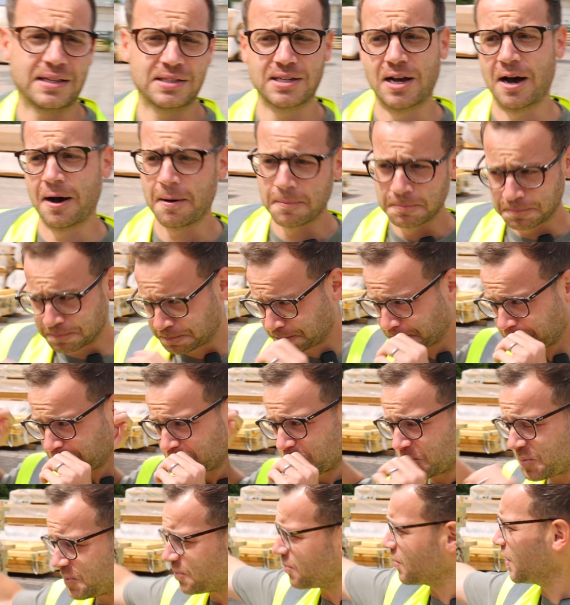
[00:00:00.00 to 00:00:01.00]
up
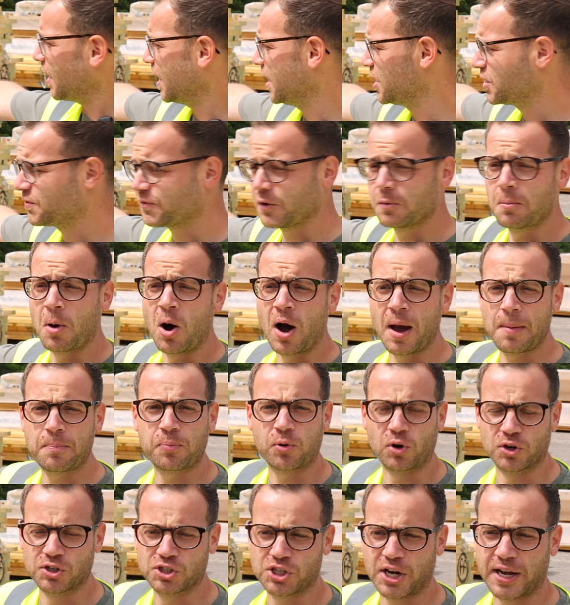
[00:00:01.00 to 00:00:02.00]
is for my
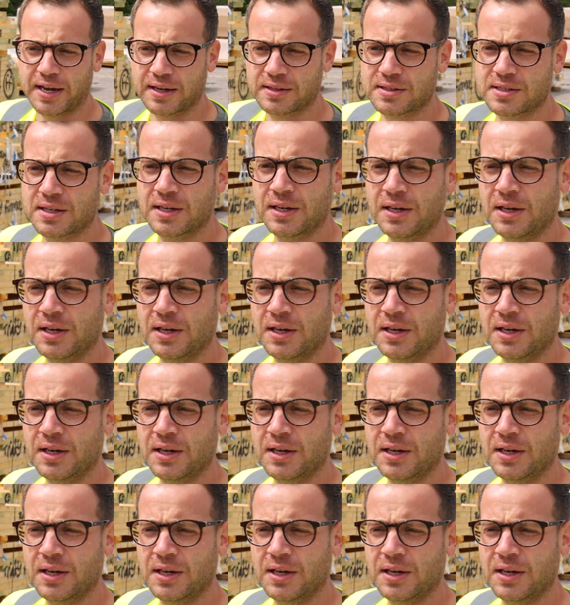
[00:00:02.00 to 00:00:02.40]
project.